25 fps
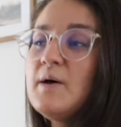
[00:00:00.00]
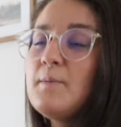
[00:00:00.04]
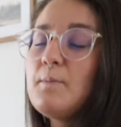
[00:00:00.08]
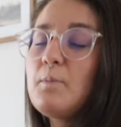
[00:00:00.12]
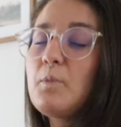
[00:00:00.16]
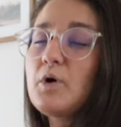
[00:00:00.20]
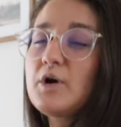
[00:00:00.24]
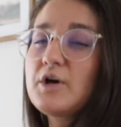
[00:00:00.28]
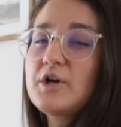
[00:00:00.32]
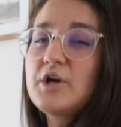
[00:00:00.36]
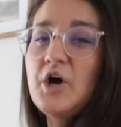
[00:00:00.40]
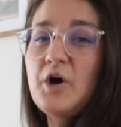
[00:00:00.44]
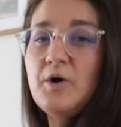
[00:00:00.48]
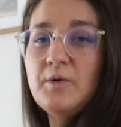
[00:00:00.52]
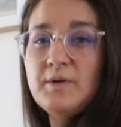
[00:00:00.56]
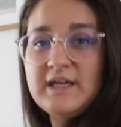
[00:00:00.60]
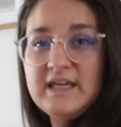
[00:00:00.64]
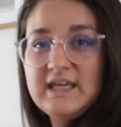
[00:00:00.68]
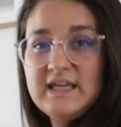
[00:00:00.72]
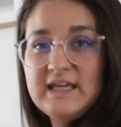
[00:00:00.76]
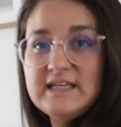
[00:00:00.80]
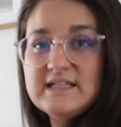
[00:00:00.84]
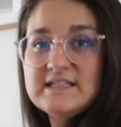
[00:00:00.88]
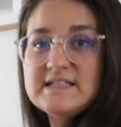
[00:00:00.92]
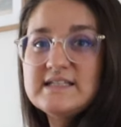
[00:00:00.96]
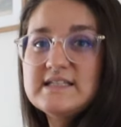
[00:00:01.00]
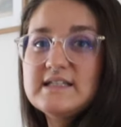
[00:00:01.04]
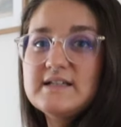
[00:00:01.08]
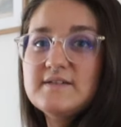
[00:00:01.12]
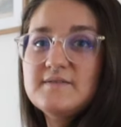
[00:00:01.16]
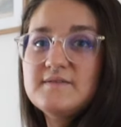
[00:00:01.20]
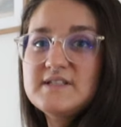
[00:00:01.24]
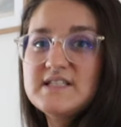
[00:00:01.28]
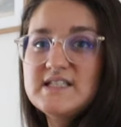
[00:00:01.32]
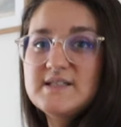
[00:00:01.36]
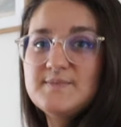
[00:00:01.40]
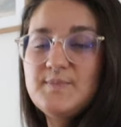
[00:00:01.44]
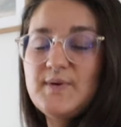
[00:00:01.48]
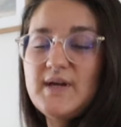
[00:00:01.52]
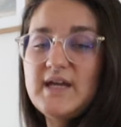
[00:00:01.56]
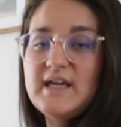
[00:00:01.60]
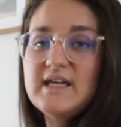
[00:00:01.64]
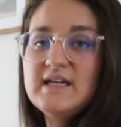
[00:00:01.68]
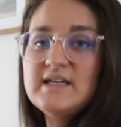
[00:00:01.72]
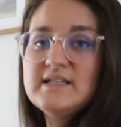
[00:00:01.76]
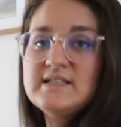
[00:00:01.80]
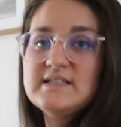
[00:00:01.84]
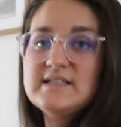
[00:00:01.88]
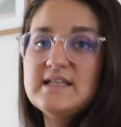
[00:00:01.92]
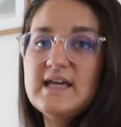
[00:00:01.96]
more cohesive
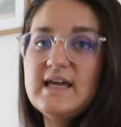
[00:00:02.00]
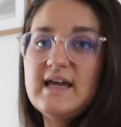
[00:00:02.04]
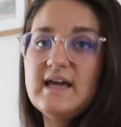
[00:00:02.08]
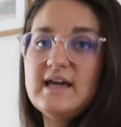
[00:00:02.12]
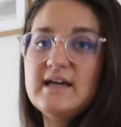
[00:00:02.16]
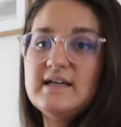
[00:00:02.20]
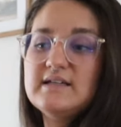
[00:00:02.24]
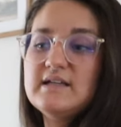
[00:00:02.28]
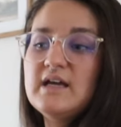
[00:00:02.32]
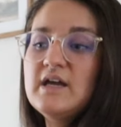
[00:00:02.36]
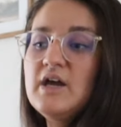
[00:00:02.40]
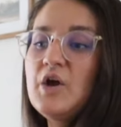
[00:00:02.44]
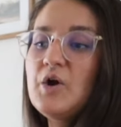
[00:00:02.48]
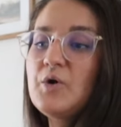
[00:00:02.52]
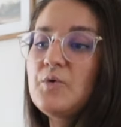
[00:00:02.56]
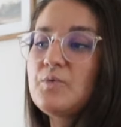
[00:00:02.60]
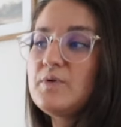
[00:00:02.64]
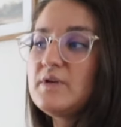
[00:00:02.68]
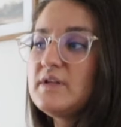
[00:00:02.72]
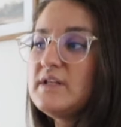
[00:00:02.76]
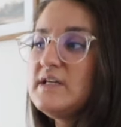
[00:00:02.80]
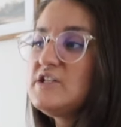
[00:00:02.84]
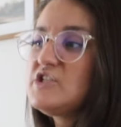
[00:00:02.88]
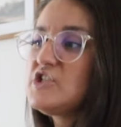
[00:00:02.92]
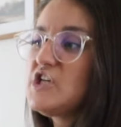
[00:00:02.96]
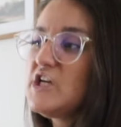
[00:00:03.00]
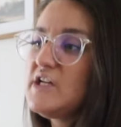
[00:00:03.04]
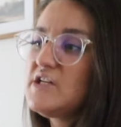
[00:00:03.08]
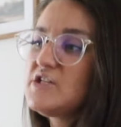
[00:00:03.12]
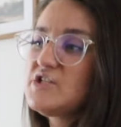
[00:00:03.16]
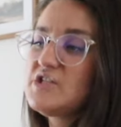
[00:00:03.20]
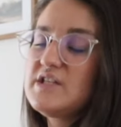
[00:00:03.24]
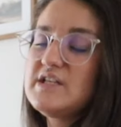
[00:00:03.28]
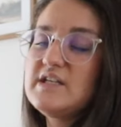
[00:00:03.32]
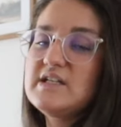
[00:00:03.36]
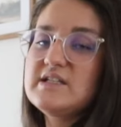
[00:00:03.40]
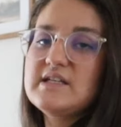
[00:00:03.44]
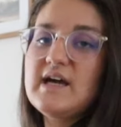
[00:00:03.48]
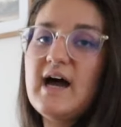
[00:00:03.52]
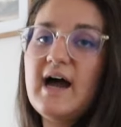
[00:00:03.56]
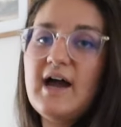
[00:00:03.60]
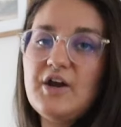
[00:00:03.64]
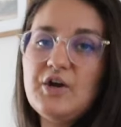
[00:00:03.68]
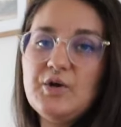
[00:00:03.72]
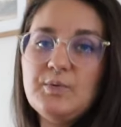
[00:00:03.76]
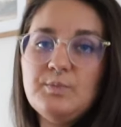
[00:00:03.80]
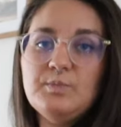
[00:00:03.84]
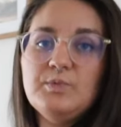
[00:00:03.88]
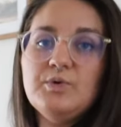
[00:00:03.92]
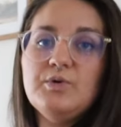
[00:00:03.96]
space and really change the
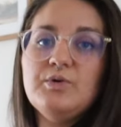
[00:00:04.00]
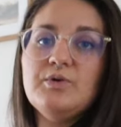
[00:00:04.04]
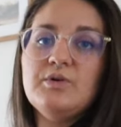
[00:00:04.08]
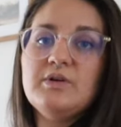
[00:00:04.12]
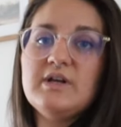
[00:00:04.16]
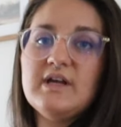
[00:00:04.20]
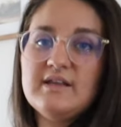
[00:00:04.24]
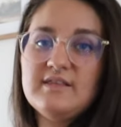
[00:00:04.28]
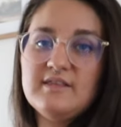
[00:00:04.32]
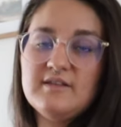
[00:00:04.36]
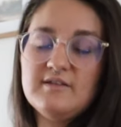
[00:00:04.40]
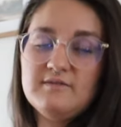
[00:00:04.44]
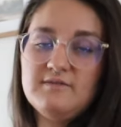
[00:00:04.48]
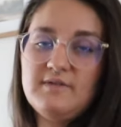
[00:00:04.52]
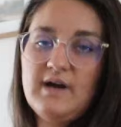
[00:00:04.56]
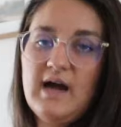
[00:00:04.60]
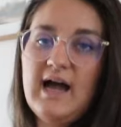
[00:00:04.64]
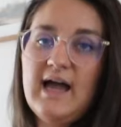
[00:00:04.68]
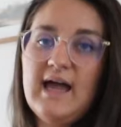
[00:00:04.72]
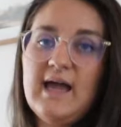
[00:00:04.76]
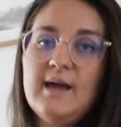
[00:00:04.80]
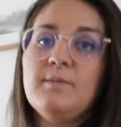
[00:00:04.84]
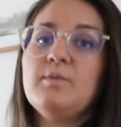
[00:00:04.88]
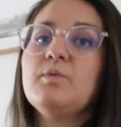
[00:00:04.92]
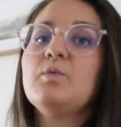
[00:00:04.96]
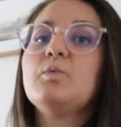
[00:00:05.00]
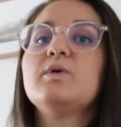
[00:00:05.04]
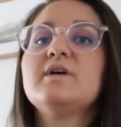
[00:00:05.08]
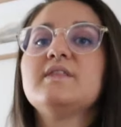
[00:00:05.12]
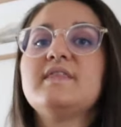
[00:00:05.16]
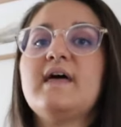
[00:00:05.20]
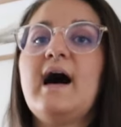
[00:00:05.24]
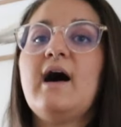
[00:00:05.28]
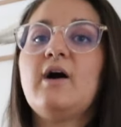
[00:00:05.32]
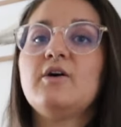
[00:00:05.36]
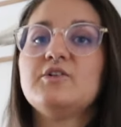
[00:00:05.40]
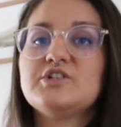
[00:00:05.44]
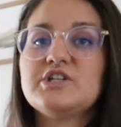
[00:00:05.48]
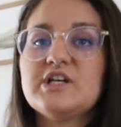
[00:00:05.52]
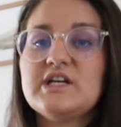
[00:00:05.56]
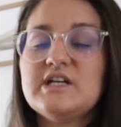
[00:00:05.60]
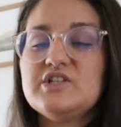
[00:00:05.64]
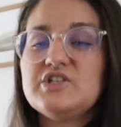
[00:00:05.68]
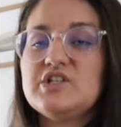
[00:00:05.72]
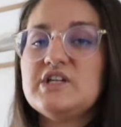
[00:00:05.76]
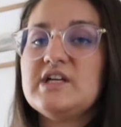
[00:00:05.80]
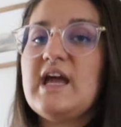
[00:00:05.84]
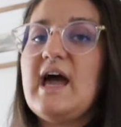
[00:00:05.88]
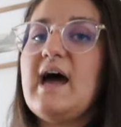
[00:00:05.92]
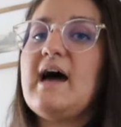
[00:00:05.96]
entire mood and the vibe without
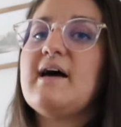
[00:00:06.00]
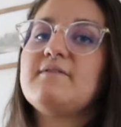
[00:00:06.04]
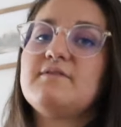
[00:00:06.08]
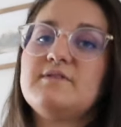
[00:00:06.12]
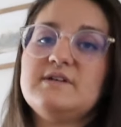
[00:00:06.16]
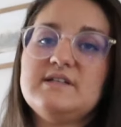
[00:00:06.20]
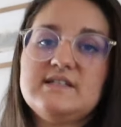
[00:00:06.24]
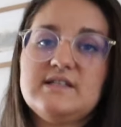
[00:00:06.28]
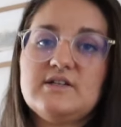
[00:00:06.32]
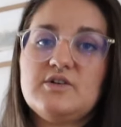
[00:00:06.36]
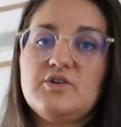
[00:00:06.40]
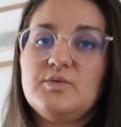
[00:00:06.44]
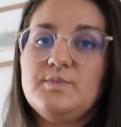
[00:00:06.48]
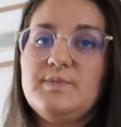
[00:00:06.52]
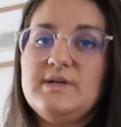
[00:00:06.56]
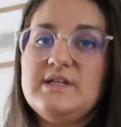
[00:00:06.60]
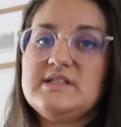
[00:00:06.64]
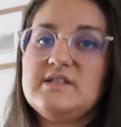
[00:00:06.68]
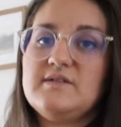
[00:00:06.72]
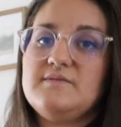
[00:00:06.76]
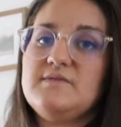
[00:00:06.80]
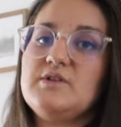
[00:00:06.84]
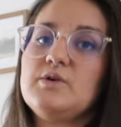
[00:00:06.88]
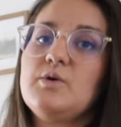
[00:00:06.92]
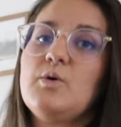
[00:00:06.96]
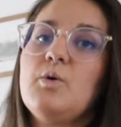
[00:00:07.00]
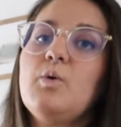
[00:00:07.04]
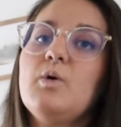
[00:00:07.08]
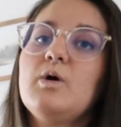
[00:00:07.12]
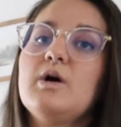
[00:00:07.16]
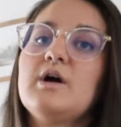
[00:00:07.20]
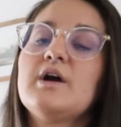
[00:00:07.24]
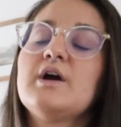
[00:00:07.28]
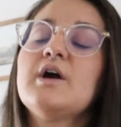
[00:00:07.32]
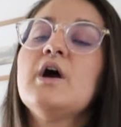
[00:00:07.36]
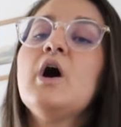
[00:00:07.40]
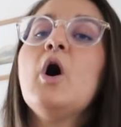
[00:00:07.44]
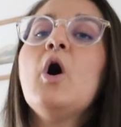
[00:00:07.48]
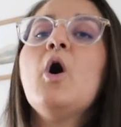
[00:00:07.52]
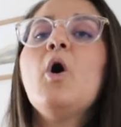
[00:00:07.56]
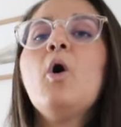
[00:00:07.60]
changing every single piece of decor